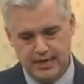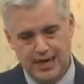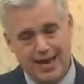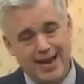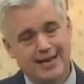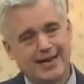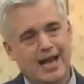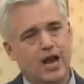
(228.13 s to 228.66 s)

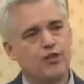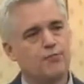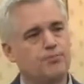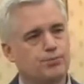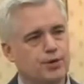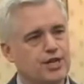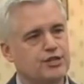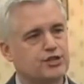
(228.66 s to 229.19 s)
and how the
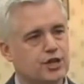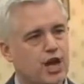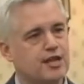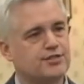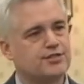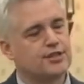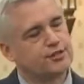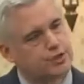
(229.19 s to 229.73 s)
British
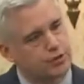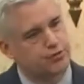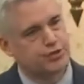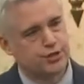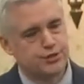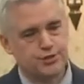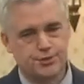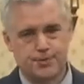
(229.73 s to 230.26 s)

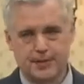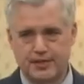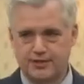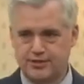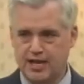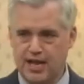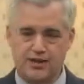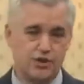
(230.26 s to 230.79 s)
constitutions, because
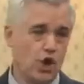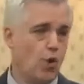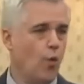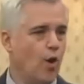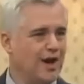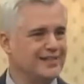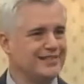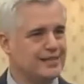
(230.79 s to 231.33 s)
they had no
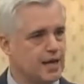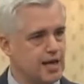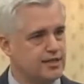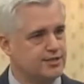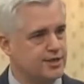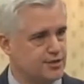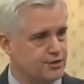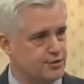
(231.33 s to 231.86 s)
one
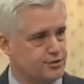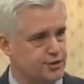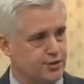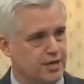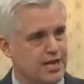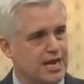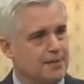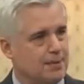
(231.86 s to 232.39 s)
constitution,
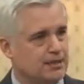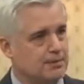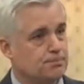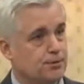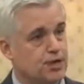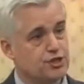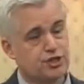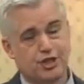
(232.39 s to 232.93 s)
but the
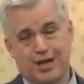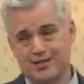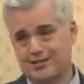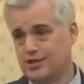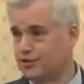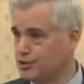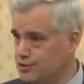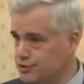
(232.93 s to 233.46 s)
British
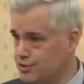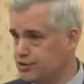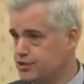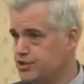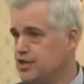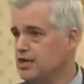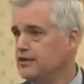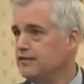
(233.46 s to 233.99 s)

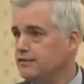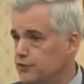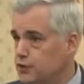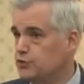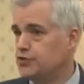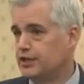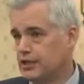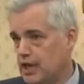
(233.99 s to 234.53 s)
constitutions
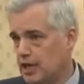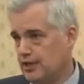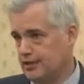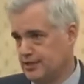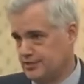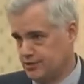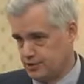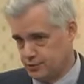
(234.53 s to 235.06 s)
viewed the
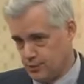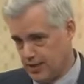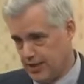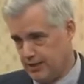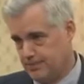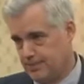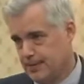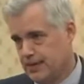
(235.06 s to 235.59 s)
colonies as
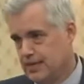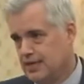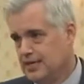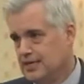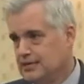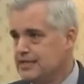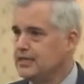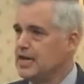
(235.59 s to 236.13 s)
well.
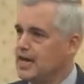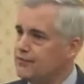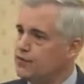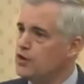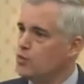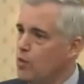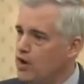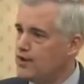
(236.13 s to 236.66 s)
See,
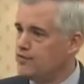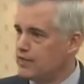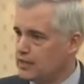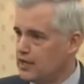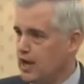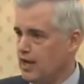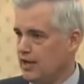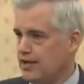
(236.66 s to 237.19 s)
every one of the
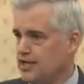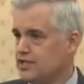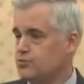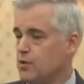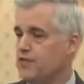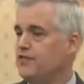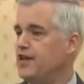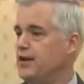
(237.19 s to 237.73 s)
colonies,
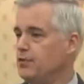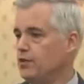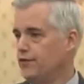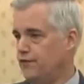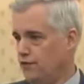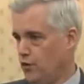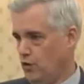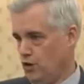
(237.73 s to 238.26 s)
when they were
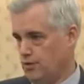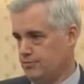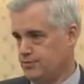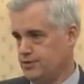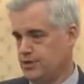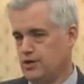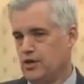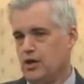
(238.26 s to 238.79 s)
formed